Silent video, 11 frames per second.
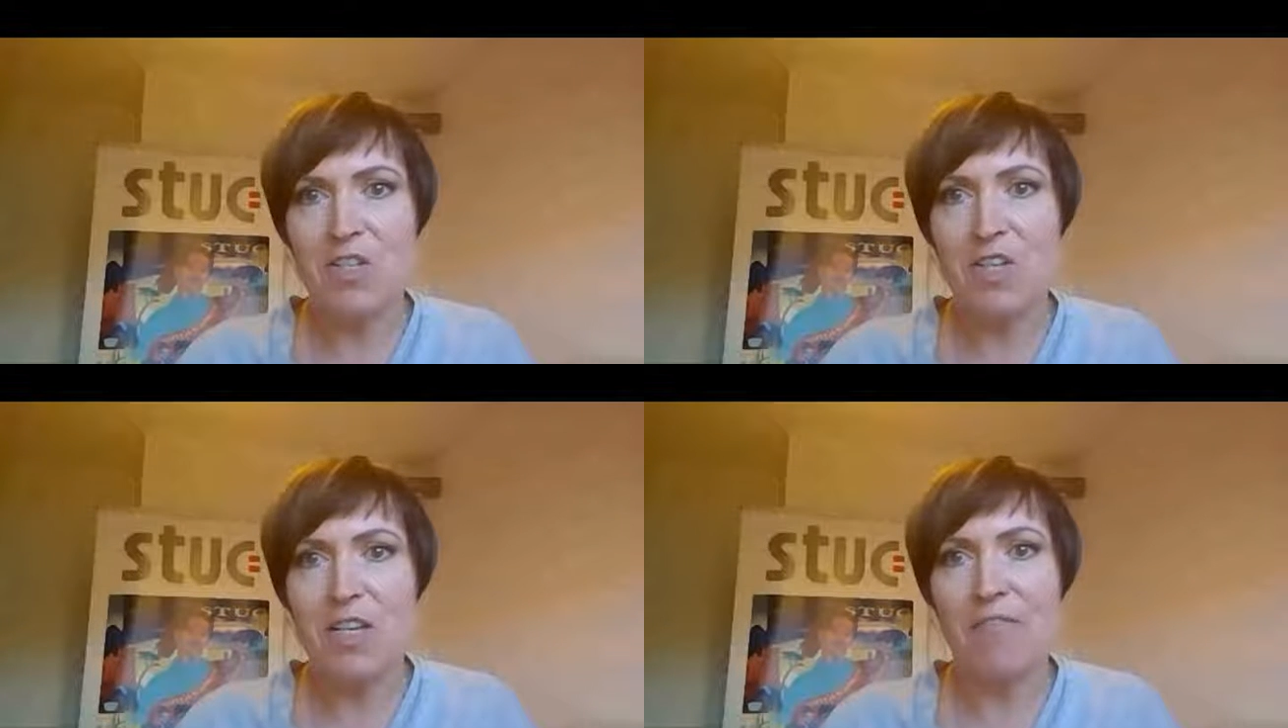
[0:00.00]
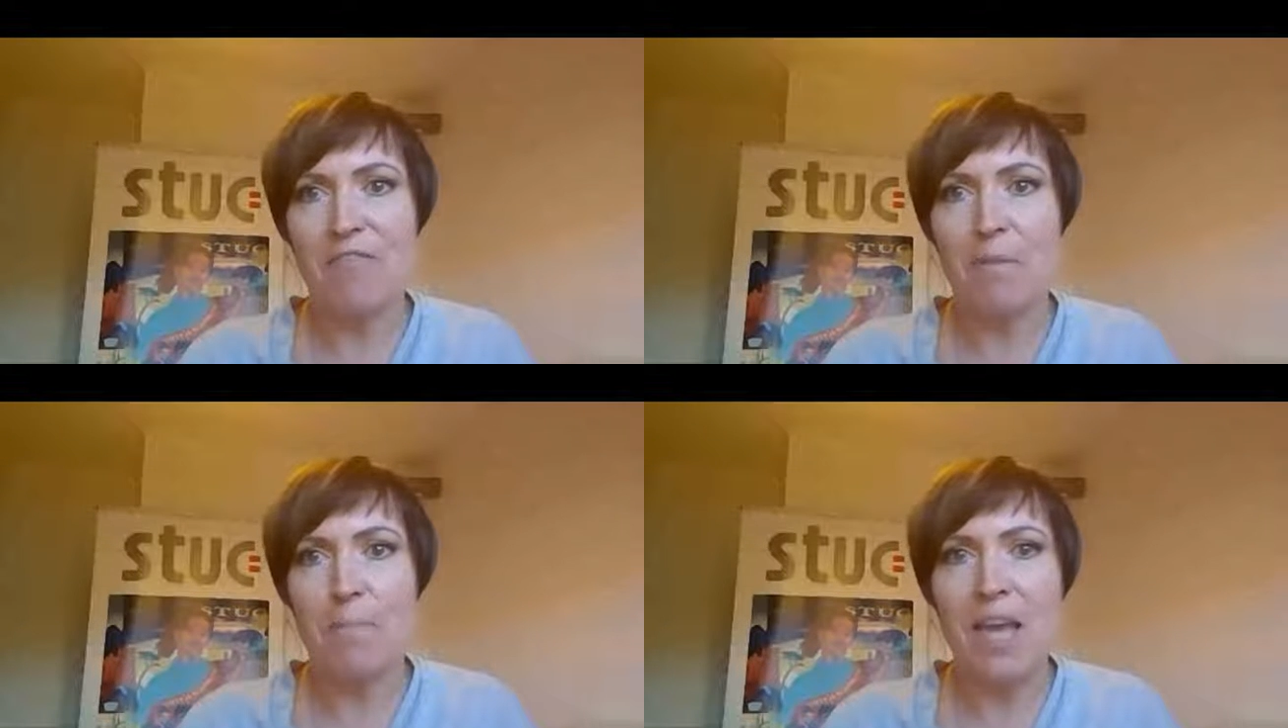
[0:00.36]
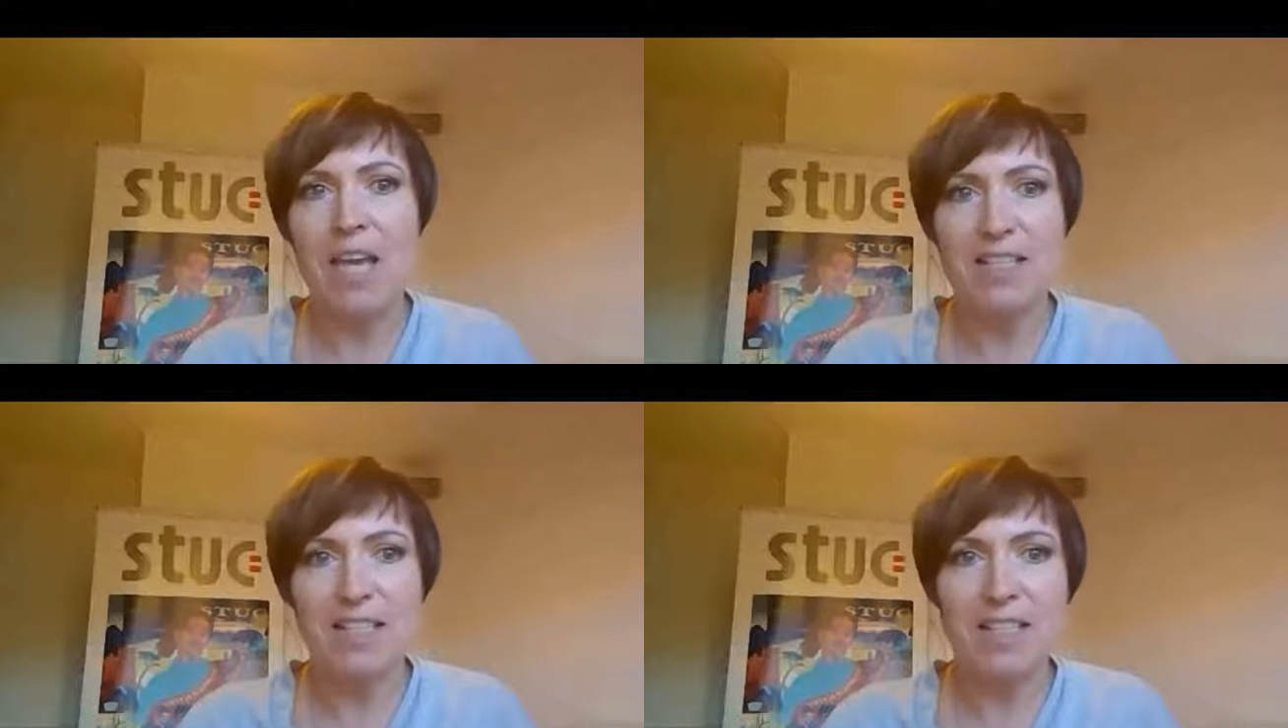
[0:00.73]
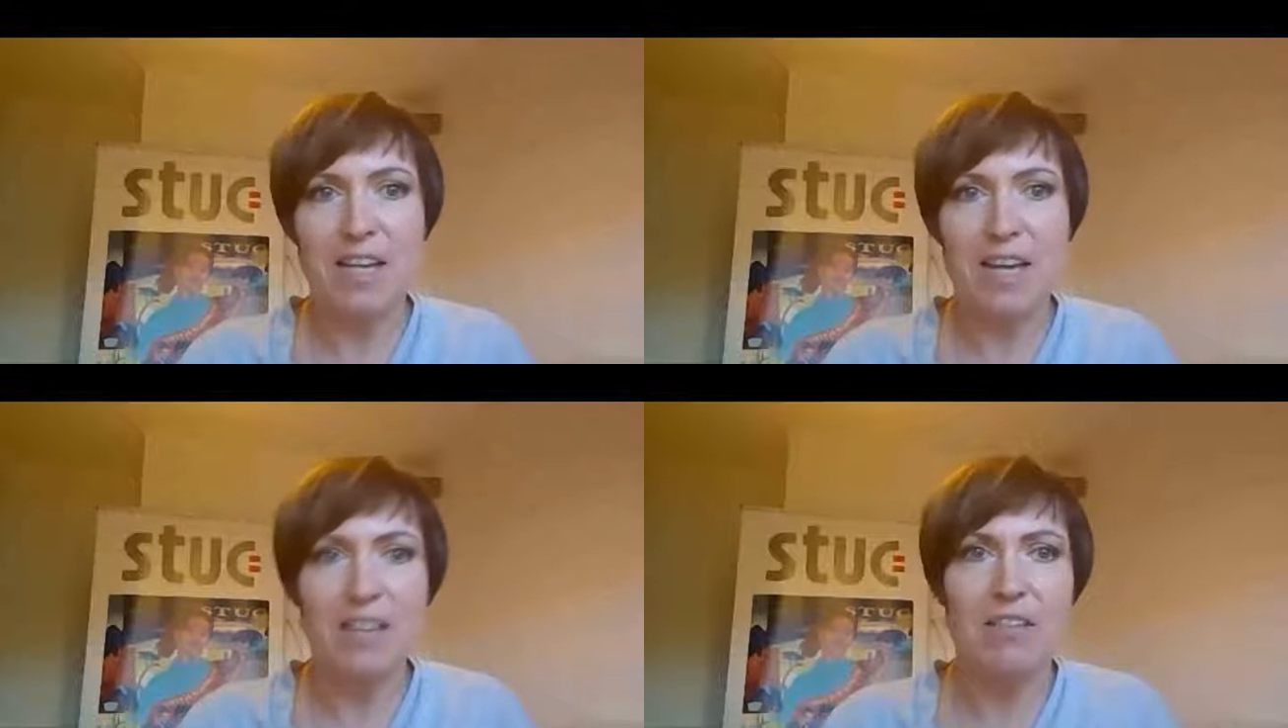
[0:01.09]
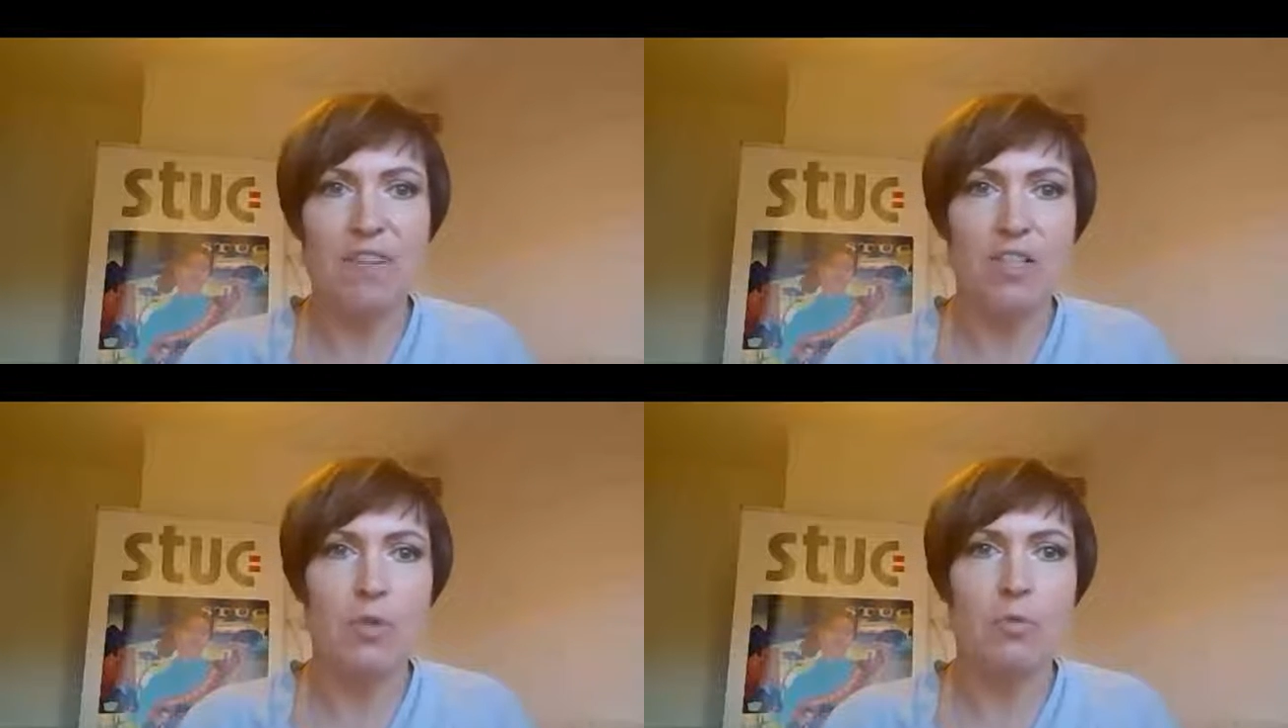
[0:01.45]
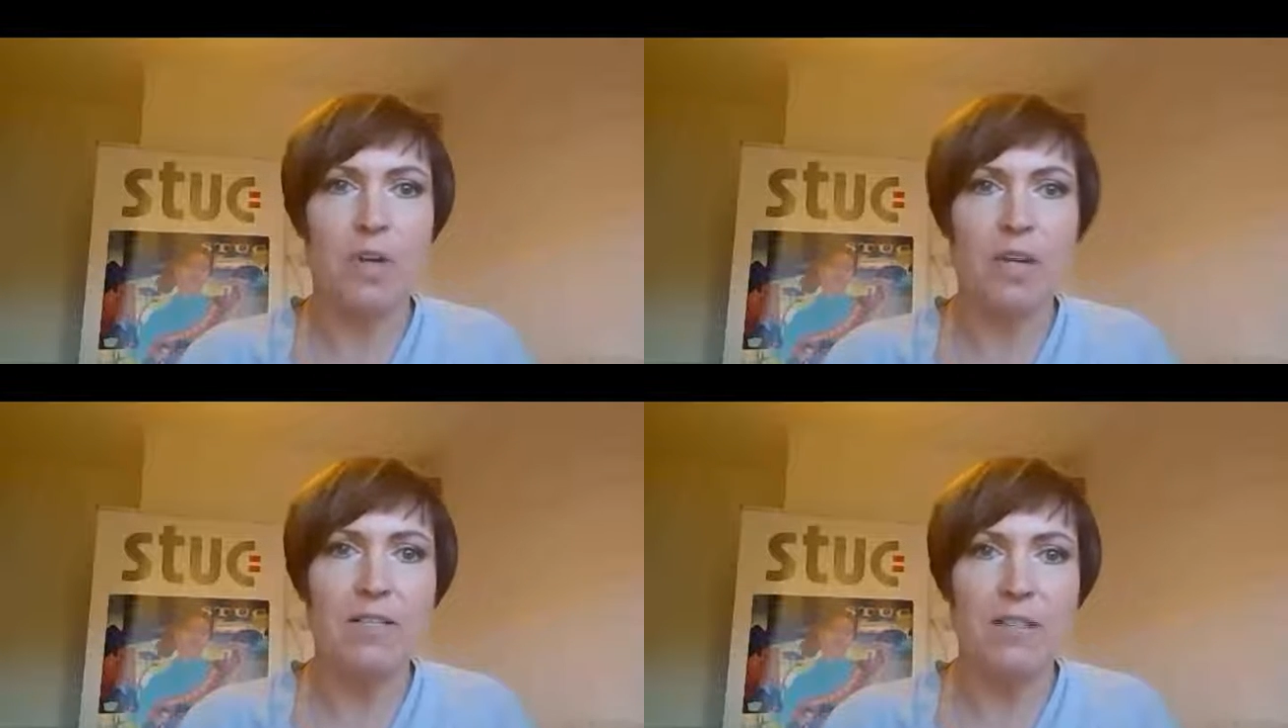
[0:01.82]
you can have the best individual
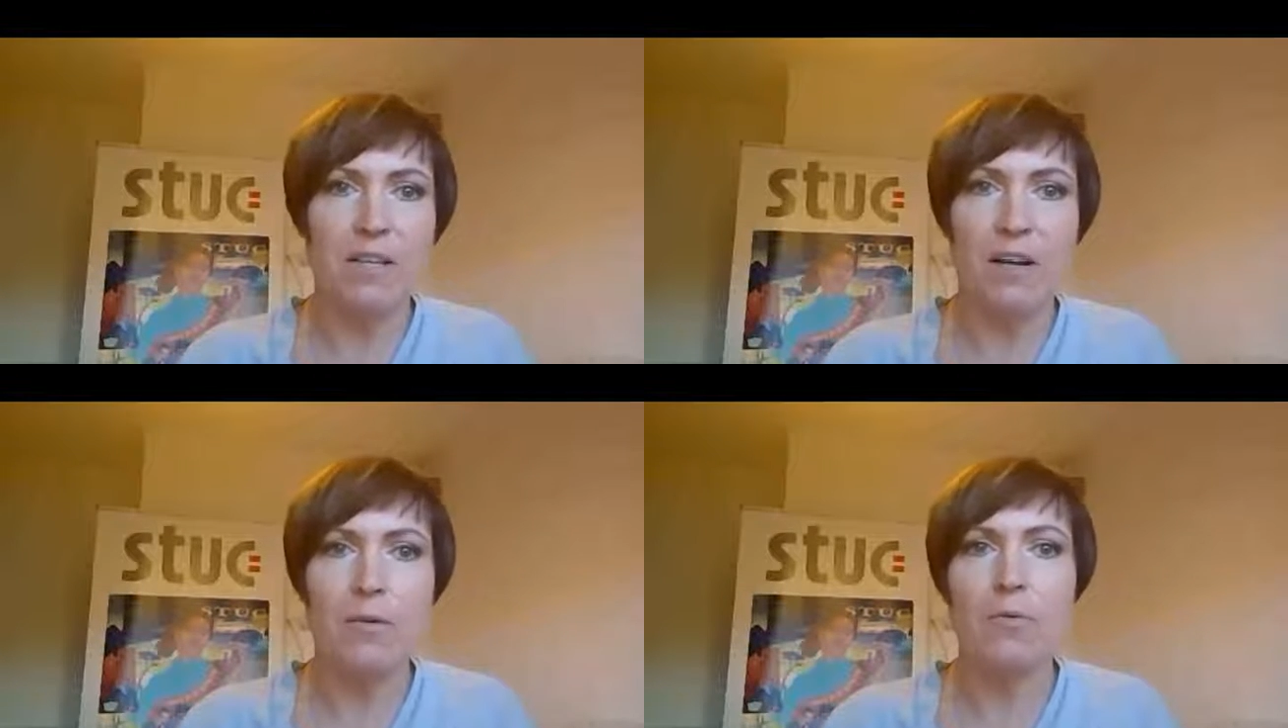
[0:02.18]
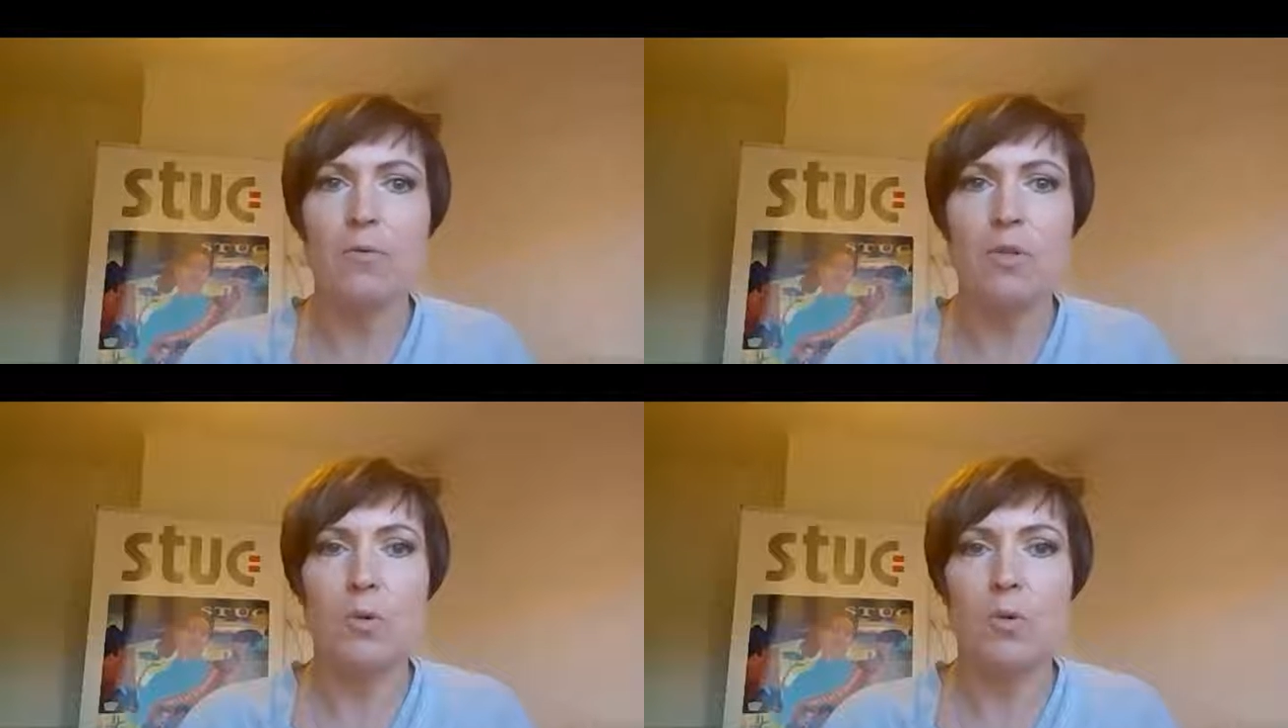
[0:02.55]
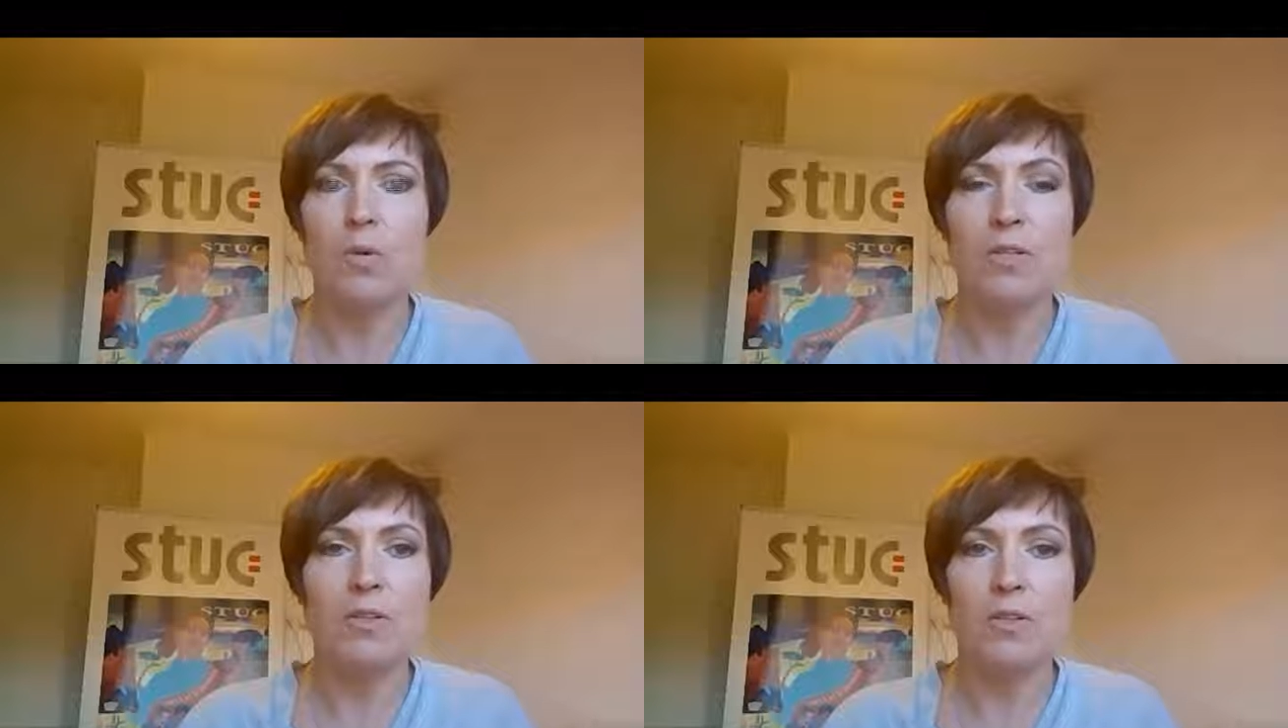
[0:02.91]
rights around on,